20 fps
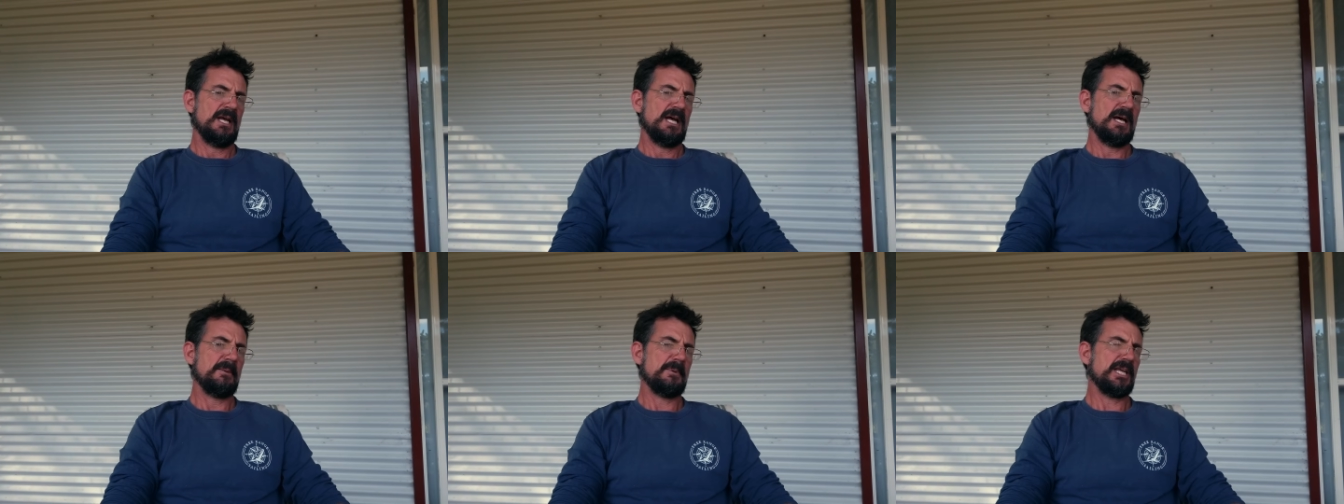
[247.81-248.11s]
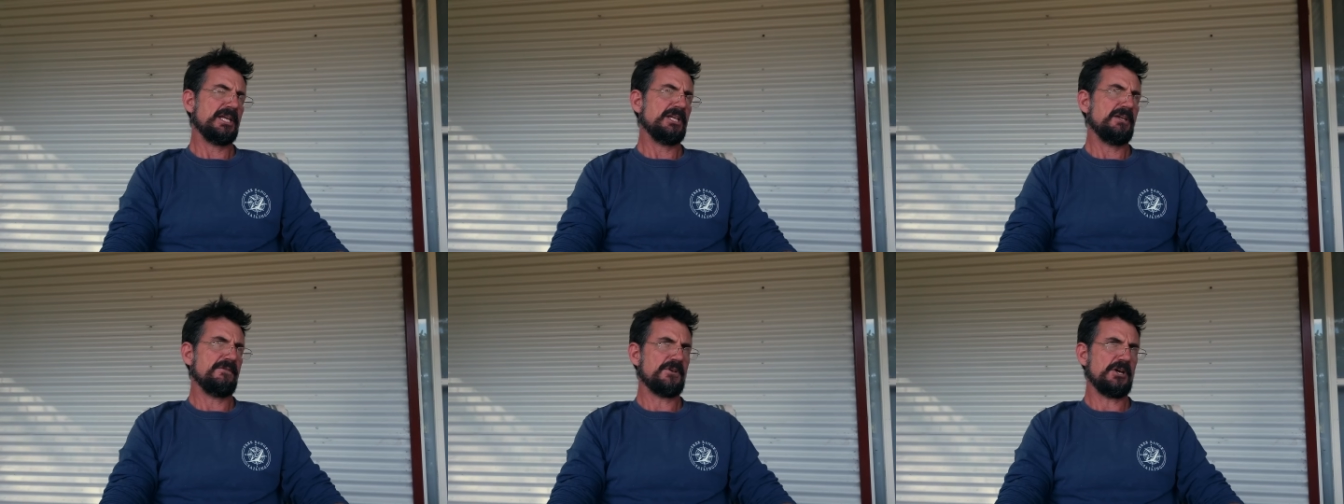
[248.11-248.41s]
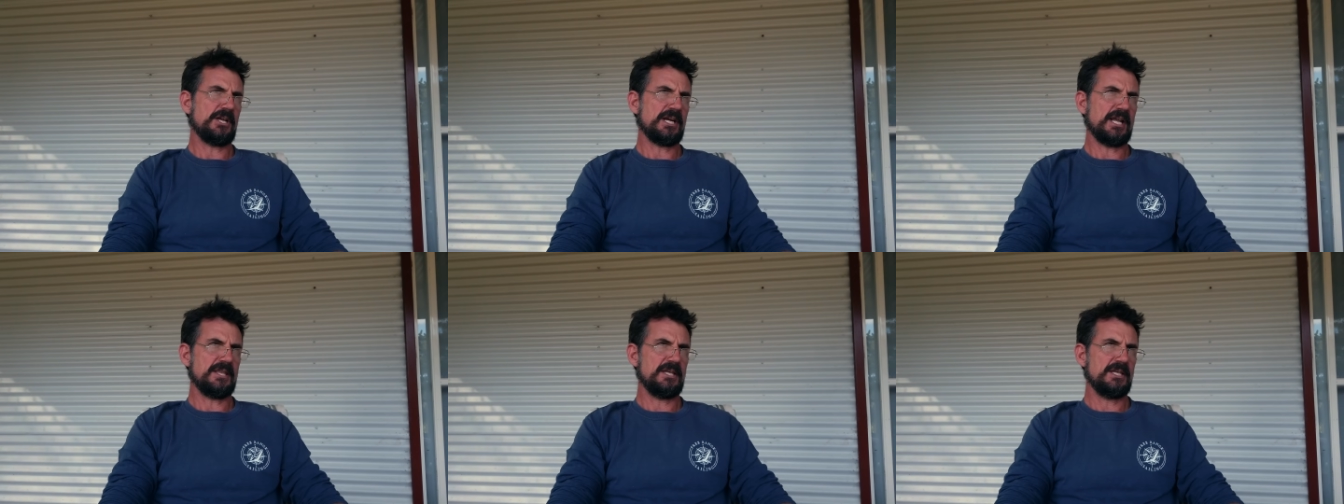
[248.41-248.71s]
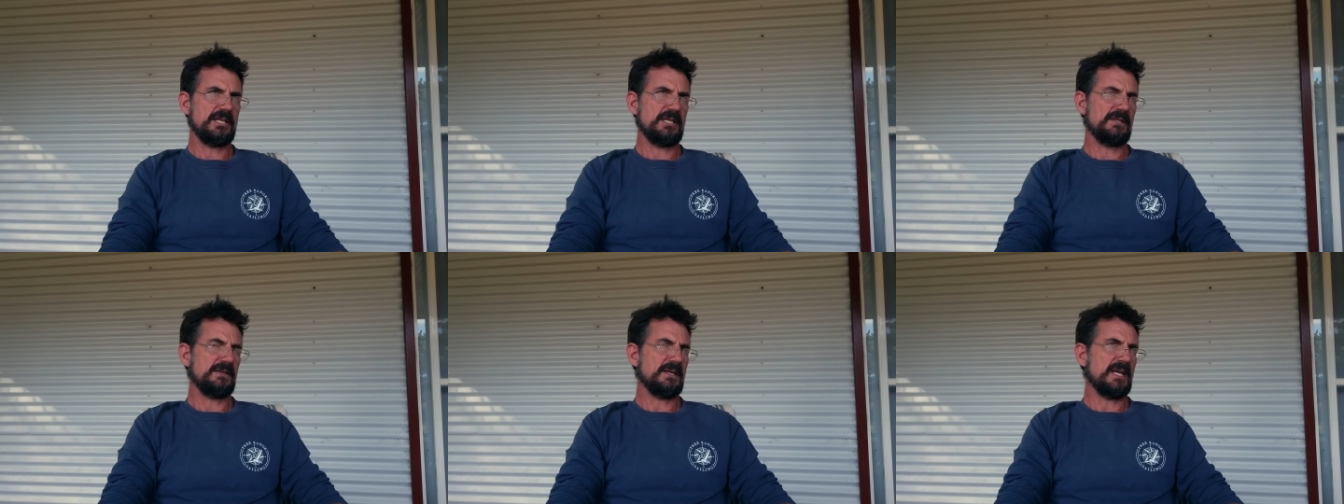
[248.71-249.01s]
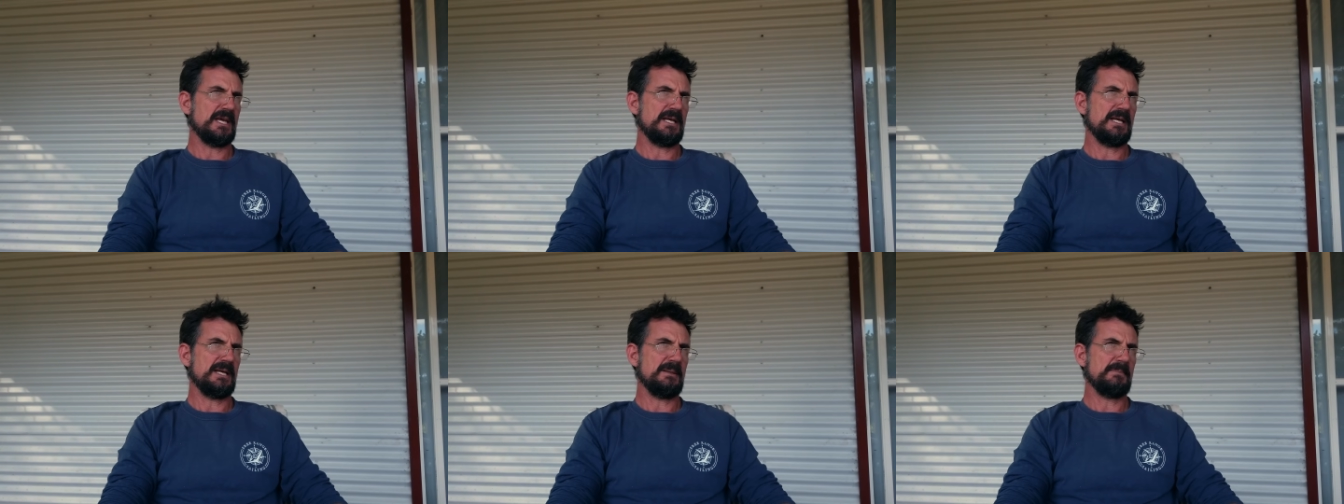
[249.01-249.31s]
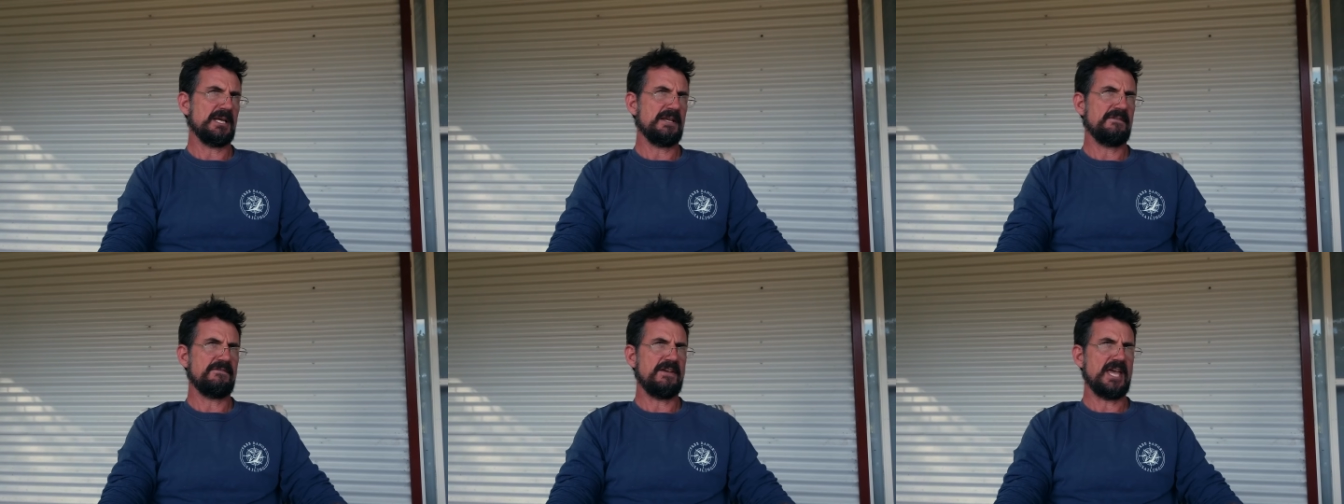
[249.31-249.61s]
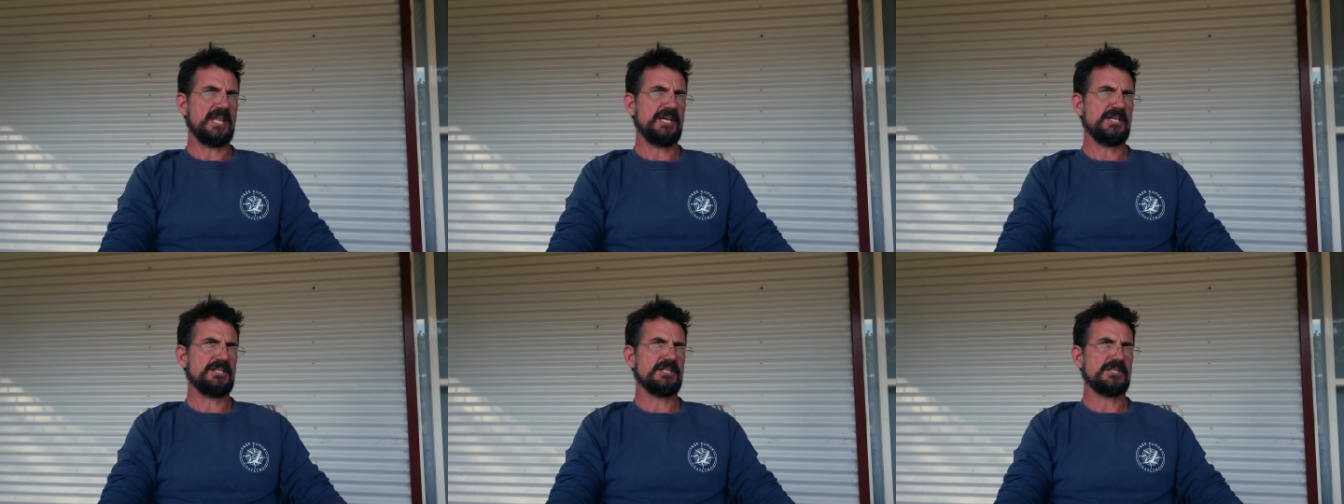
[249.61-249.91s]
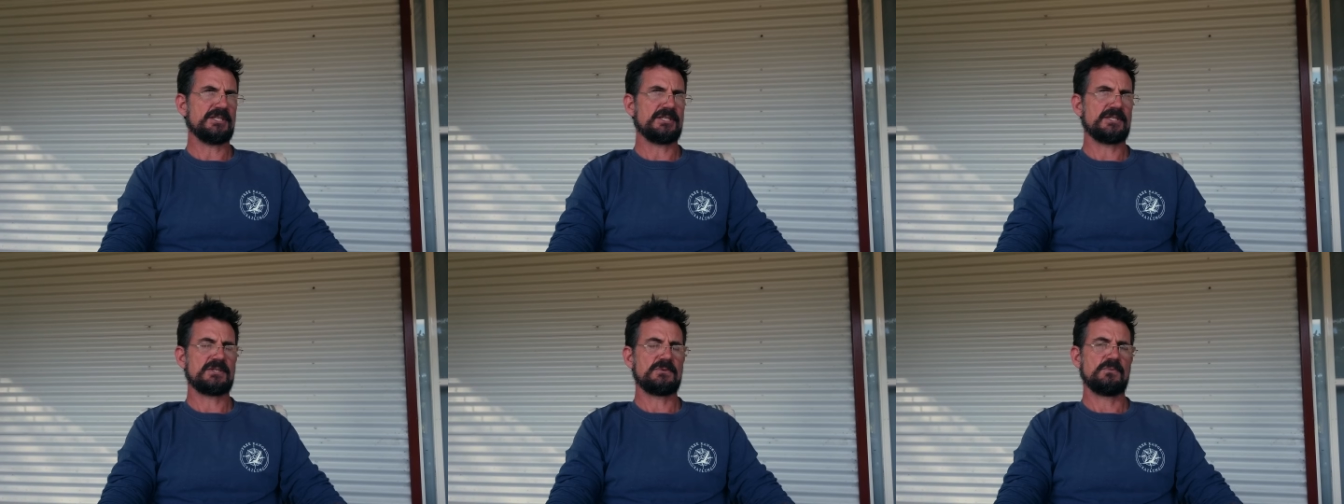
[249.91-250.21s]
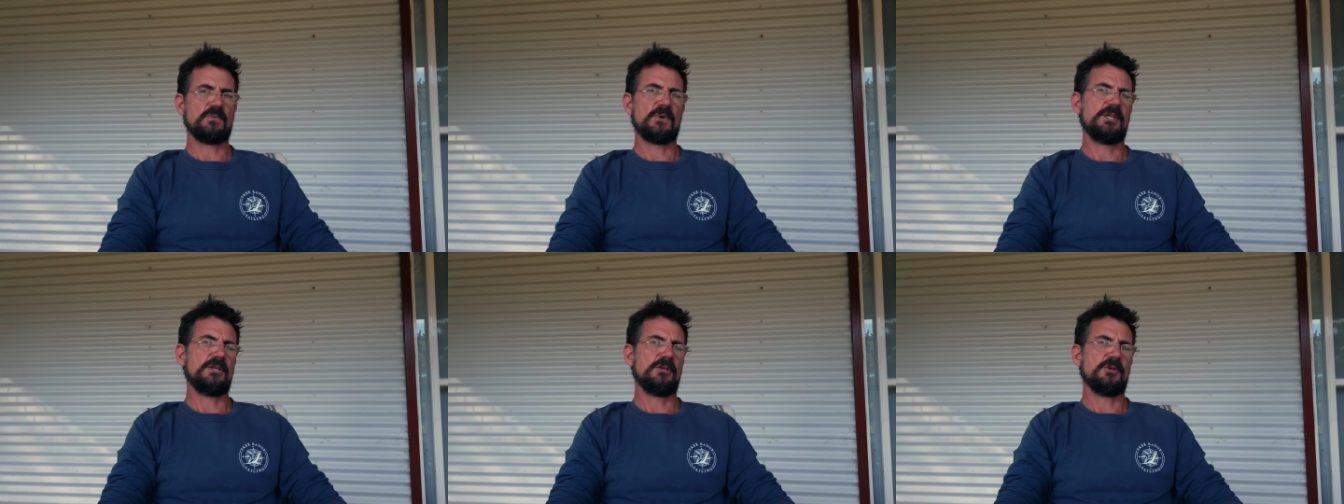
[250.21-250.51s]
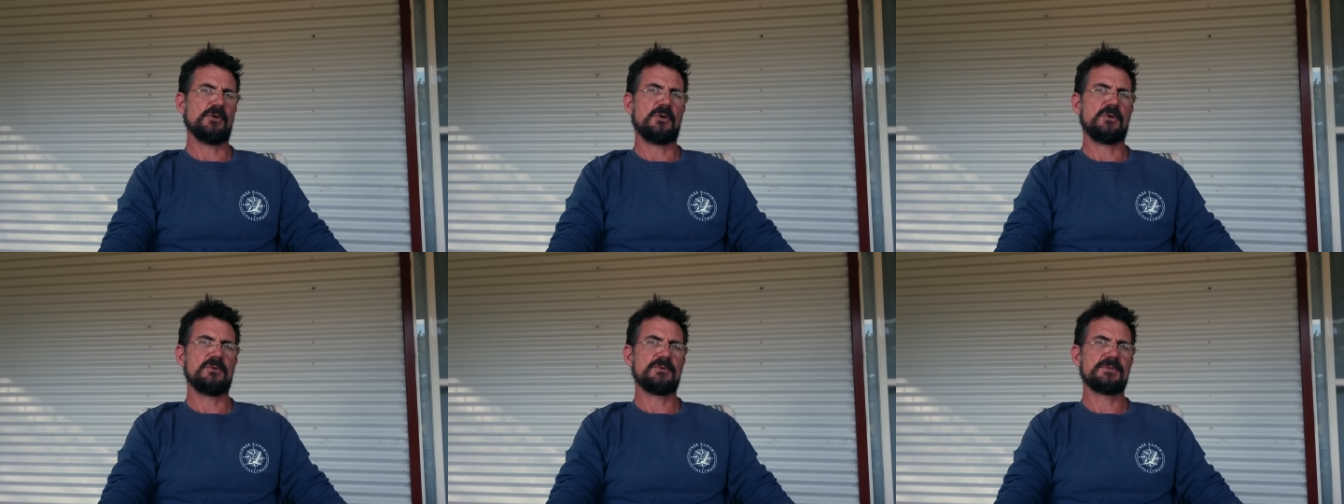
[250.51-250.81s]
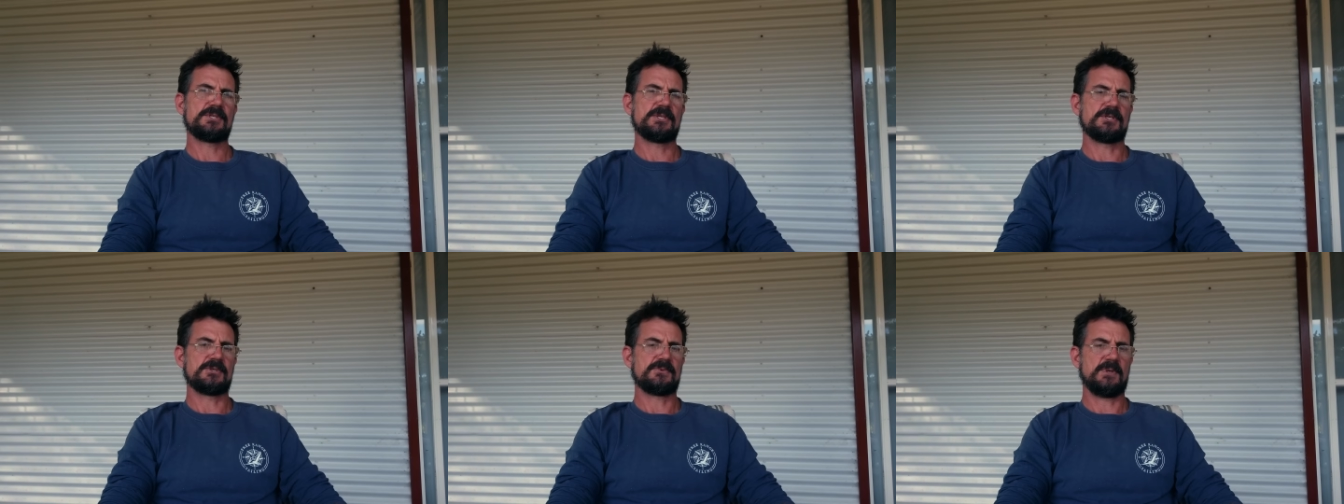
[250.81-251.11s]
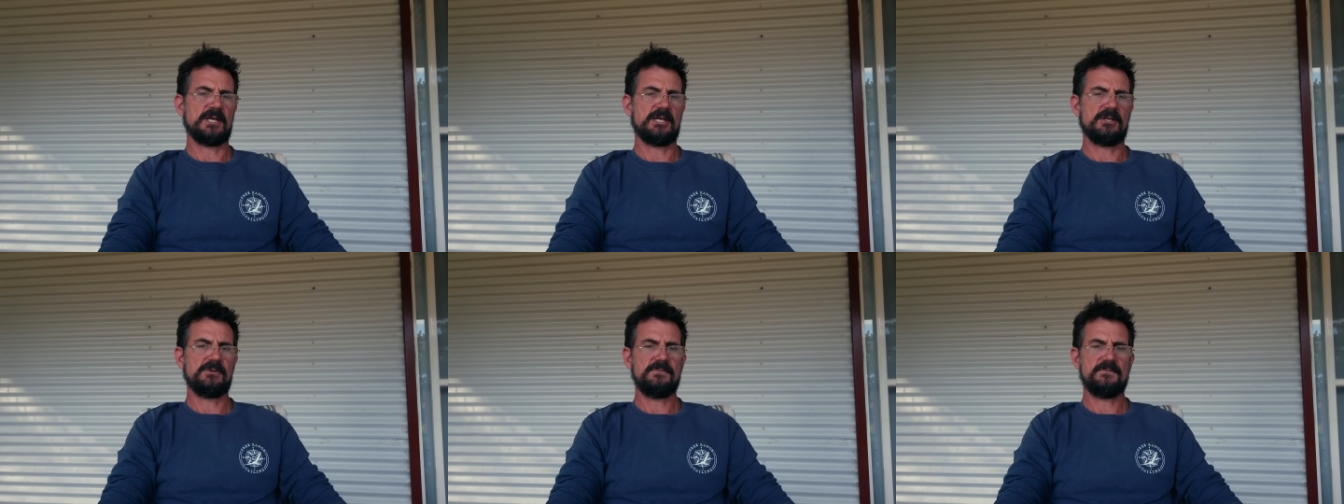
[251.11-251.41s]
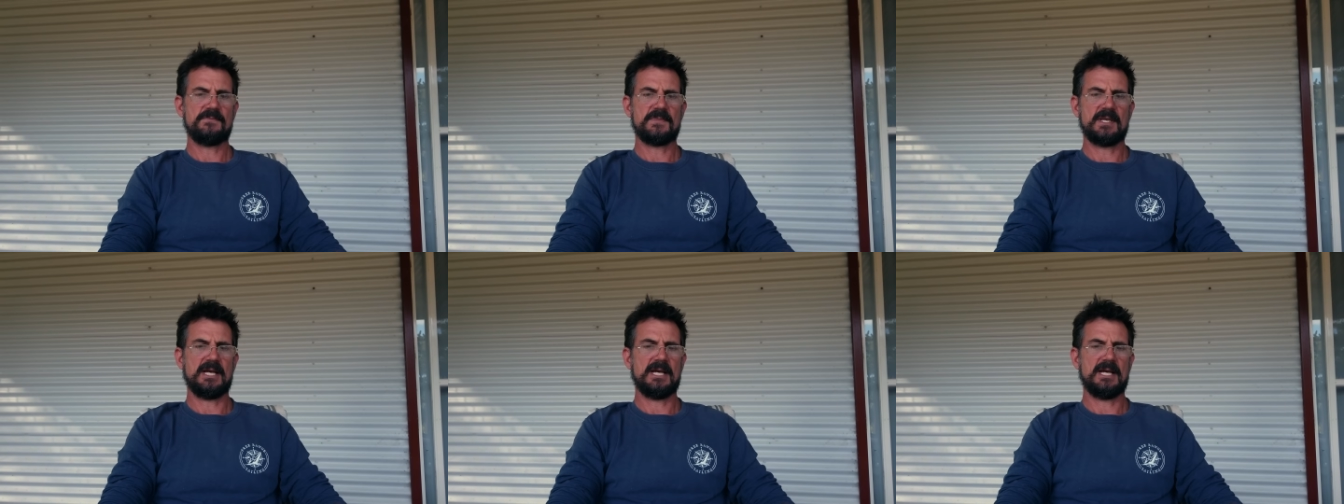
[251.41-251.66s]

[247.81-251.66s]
I mean, you've got other advantages with yawls as well.